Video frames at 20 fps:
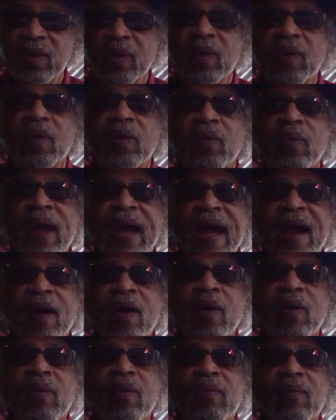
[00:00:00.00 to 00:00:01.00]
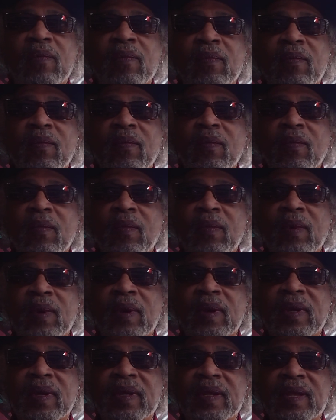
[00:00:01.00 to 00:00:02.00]
Wow.
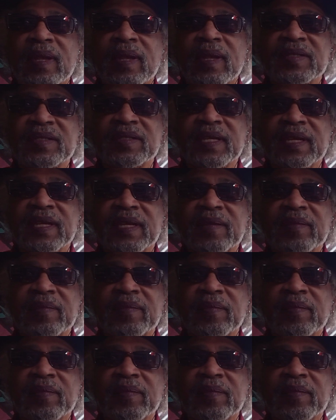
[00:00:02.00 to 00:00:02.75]
That's deep.